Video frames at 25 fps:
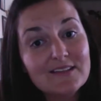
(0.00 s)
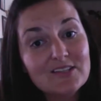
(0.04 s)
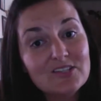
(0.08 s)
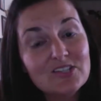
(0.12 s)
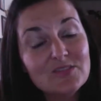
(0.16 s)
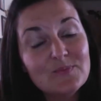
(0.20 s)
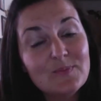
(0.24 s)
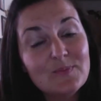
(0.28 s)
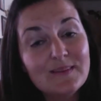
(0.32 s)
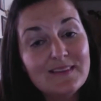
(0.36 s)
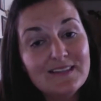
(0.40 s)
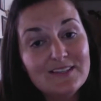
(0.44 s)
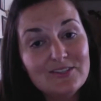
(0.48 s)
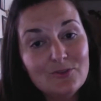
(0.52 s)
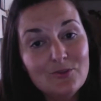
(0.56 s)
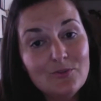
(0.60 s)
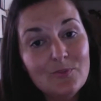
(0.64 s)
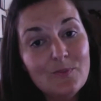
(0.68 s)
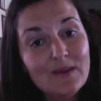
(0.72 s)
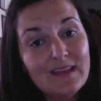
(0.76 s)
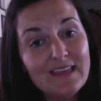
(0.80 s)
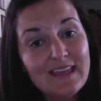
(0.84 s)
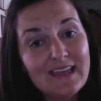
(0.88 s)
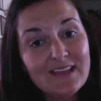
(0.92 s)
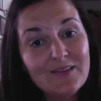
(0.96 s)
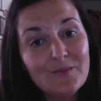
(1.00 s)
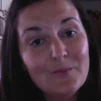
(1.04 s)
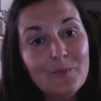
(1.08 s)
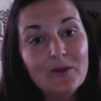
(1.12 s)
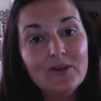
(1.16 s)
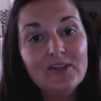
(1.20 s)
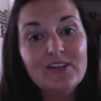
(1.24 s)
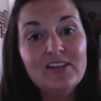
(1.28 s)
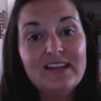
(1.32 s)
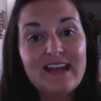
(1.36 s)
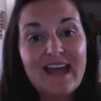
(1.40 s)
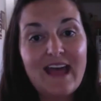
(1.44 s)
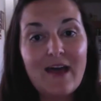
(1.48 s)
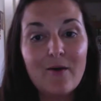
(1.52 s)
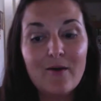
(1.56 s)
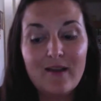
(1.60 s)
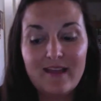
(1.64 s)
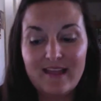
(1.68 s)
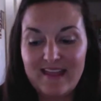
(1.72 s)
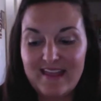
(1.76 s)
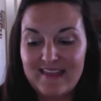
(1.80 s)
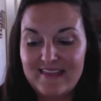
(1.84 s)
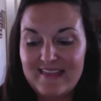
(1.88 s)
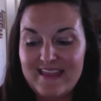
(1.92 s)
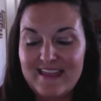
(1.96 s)
Just put the toothpick in, pull it out,
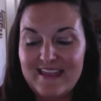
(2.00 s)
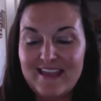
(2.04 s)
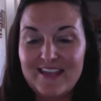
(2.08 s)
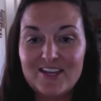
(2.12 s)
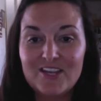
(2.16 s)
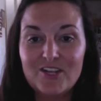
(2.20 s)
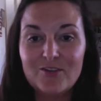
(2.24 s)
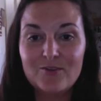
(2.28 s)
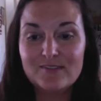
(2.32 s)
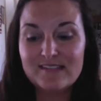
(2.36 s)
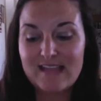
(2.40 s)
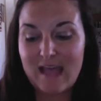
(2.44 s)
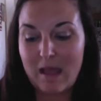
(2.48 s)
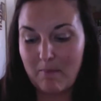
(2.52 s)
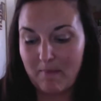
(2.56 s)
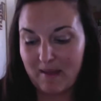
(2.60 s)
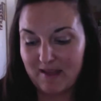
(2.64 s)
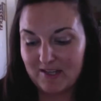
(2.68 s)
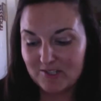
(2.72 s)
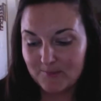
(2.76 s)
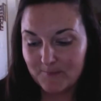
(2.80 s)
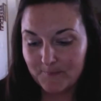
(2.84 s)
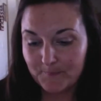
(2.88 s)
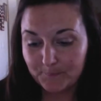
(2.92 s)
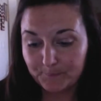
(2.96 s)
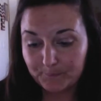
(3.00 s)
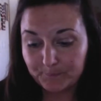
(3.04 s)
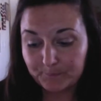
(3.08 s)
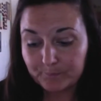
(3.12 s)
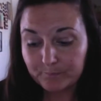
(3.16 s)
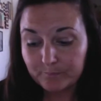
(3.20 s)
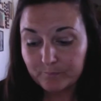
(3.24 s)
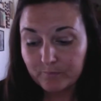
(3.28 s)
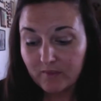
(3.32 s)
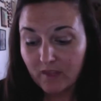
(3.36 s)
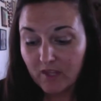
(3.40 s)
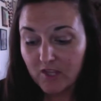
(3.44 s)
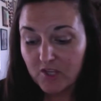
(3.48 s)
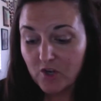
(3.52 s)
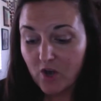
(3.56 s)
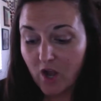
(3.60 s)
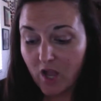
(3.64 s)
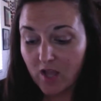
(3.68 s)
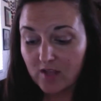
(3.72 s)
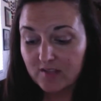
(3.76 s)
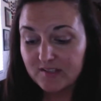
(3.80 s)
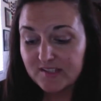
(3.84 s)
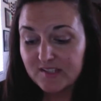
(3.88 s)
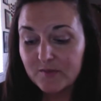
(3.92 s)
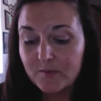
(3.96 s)
and they can use that much. You're
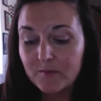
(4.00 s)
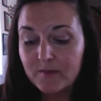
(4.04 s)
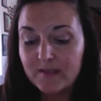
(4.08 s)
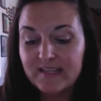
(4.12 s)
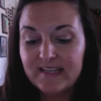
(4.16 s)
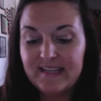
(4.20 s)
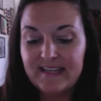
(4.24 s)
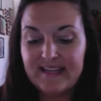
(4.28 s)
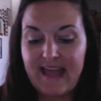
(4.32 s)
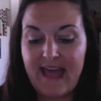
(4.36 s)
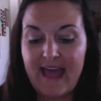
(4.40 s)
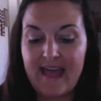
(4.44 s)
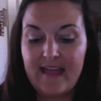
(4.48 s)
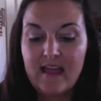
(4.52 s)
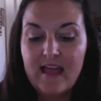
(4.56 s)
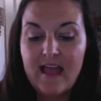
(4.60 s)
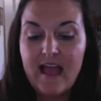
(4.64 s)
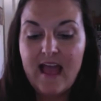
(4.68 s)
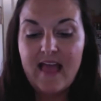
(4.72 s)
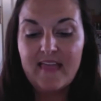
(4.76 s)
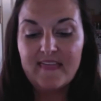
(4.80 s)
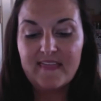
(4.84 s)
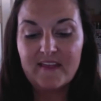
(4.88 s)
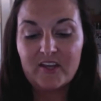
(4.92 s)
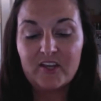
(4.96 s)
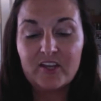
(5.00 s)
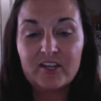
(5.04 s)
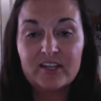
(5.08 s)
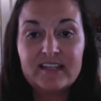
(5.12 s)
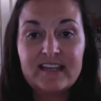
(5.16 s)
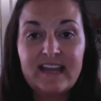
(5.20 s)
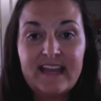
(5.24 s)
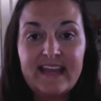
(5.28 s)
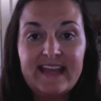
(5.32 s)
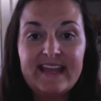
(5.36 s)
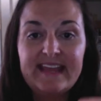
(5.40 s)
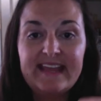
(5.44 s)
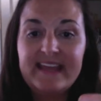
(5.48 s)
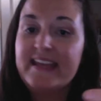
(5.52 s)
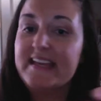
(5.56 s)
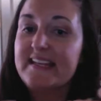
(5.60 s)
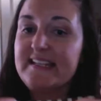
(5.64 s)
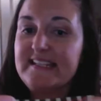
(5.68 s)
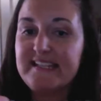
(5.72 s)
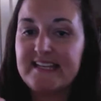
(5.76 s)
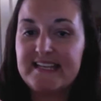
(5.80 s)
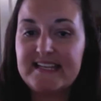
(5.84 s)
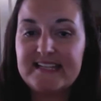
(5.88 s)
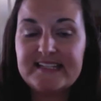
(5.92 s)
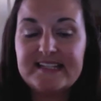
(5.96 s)
also going to get the Goodnight
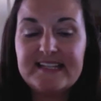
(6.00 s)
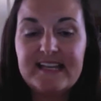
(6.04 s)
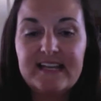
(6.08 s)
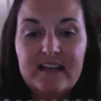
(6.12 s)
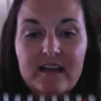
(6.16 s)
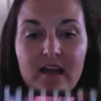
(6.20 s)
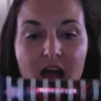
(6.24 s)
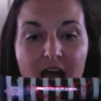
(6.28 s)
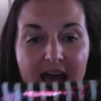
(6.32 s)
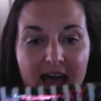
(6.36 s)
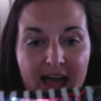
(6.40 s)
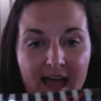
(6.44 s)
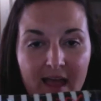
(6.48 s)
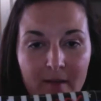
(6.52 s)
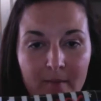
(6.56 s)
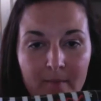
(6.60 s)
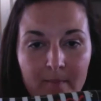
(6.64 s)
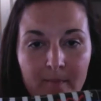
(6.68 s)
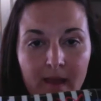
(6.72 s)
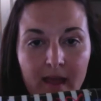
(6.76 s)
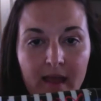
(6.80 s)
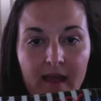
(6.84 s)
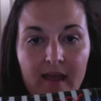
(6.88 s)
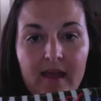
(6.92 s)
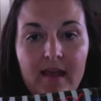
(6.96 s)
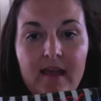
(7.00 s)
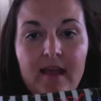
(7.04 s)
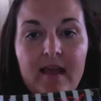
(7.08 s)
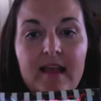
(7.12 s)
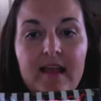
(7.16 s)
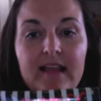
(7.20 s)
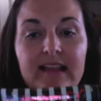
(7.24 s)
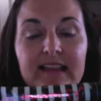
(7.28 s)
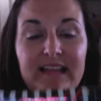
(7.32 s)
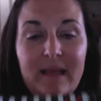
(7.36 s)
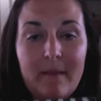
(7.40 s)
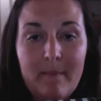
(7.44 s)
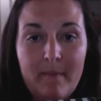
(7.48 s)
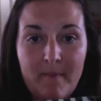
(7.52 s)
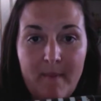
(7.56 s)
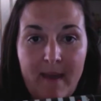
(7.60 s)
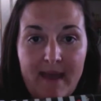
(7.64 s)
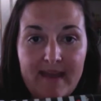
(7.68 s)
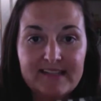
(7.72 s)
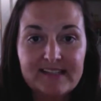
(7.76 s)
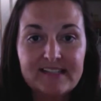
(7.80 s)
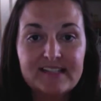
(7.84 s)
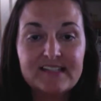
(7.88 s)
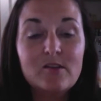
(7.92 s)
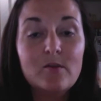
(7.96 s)
Kisses lip
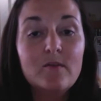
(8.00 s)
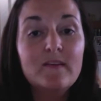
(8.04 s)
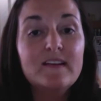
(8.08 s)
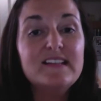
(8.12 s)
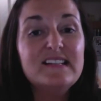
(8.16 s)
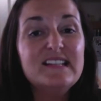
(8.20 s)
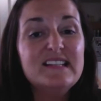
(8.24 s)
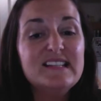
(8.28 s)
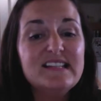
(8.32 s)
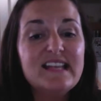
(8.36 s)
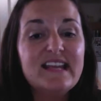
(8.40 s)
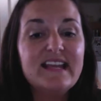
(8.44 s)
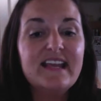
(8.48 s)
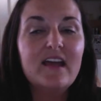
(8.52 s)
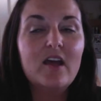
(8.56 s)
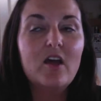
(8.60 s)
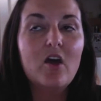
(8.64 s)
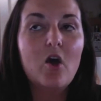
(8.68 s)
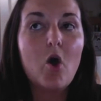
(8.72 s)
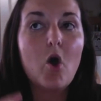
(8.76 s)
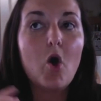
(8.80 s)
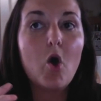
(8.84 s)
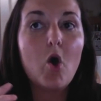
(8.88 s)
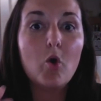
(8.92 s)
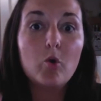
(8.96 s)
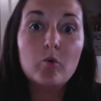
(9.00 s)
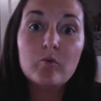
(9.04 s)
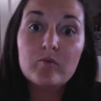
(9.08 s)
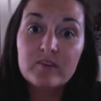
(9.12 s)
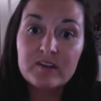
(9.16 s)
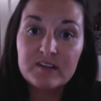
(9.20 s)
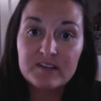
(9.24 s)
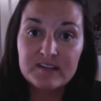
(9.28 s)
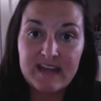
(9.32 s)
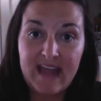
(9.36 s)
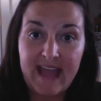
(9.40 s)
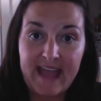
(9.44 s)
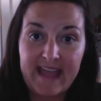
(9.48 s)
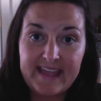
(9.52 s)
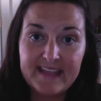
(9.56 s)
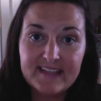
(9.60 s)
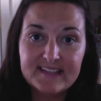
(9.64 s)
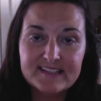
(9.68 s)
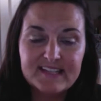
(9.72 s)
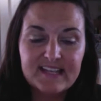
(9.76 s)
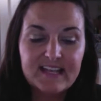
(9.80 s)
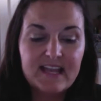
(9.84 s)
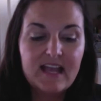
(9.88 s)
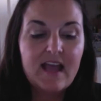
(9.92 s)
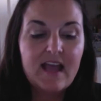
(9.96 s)
mask. So this is overnight.